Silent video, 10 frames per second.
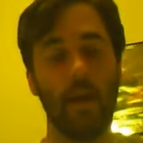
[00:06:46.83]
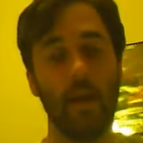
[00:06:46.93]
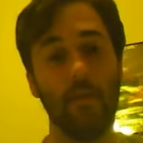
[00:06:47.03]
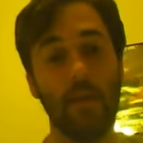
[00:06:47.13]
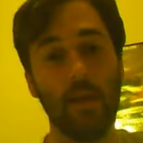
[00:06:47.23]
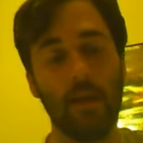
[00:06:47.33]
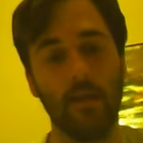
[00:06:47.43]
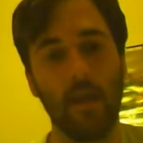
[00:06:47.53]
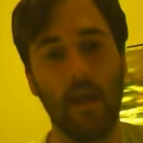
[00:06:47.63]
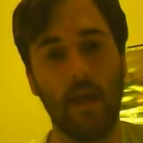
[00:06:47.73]
And at the
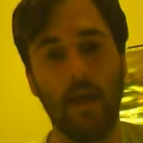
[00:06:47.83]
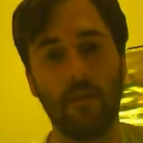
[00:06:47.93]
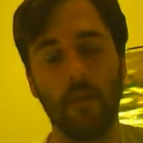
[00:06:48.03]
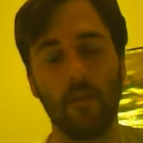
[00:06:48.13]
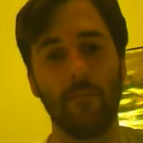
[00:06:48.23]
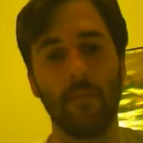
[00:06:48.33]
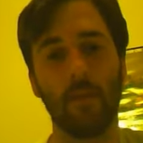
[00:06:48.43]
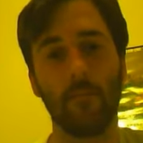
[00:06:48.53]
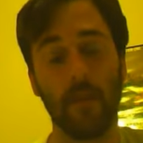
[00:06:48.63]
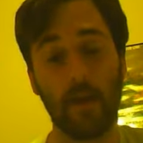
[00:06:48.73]
end, they had the
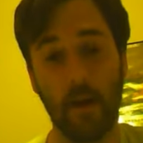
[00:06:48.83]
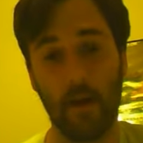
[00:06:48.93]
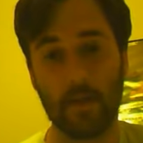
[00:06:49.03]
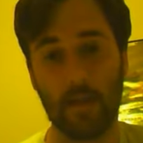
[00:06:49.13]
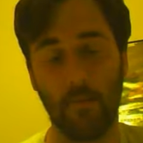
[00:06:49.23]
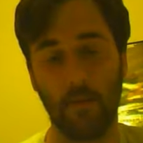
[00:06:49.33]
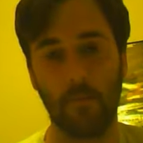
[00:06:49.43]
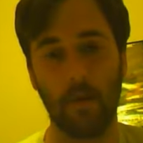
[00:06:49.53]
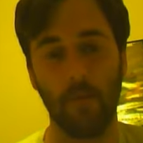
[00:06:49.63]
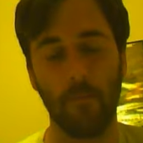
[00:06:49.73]
big ladder set up in the
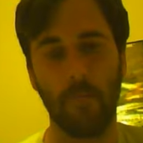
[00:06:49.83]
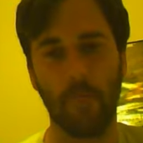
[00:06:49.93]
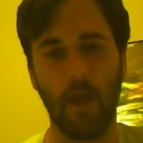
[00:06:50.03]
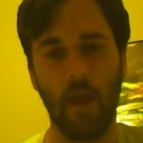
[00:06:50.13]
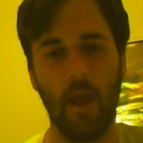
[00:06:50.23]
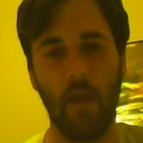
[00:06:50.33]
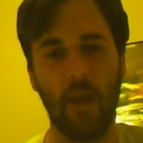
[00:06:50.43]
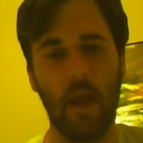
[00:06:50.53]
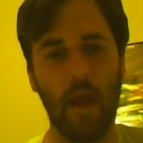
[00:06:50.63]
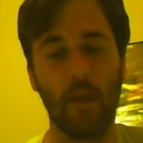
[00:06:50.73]
middle, and
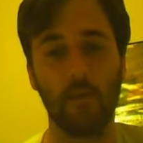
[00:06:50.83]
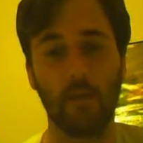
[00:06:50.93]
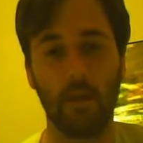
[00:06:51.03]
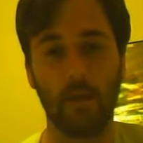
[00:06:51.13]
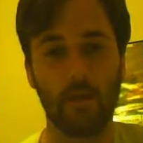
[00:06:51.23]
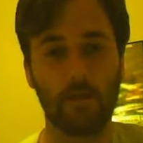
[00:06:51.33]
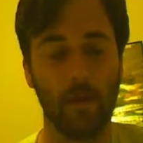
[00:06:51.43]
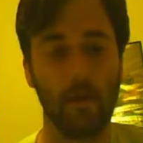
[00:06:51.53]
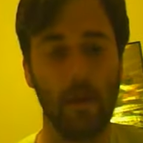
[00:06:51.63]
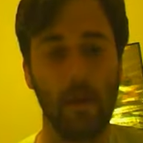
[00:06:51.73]
they had a
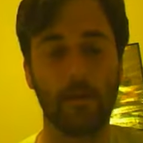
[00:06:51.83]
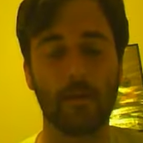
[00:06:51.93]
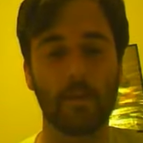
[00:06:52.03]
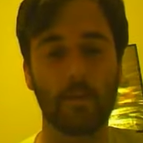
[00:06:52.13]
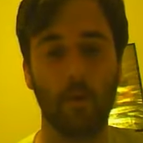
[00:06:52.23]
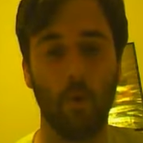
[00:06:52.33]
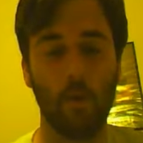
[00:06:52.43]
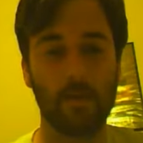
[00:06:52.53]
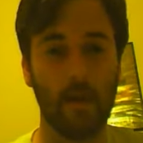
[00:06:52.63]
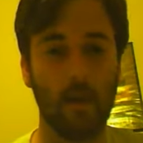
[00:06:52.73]
smaller ladders
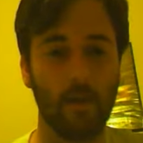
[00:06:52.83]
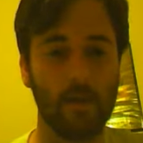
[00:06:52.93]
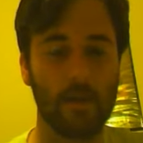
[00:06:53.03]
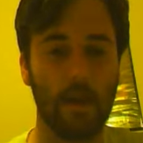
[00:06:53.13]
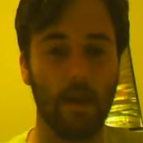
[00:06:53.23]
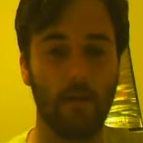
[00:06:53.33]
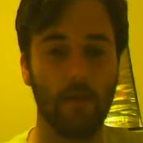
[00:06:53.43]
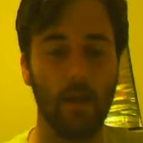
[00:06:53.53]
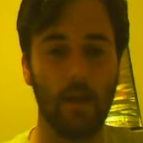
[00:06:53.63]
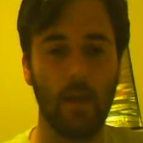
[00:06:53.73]
horizontally set up
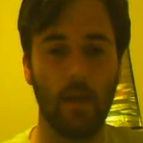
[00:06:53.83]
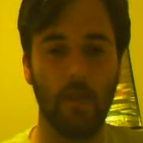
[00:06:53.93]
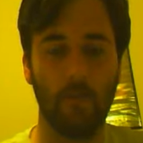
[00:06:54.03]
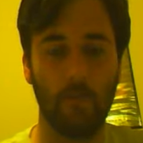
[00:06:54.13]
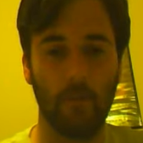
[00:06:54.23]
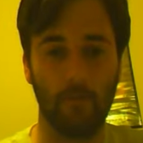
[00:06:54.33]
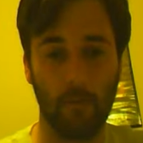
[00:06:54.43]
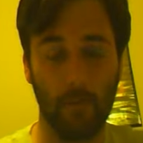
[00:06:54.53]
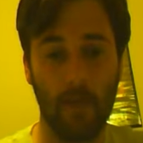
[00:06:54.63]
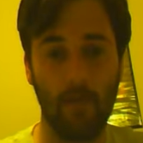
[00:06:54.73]

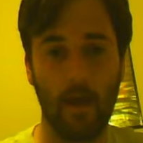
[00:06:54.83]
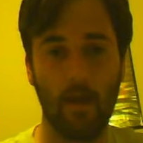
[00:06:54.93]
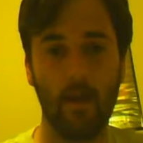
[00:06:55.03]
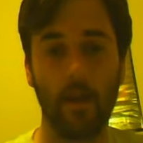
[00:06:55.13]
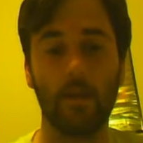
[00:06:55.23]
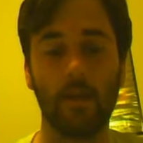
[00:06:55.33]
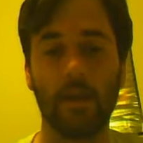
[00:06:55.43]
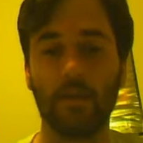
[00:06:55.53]
from that ladder into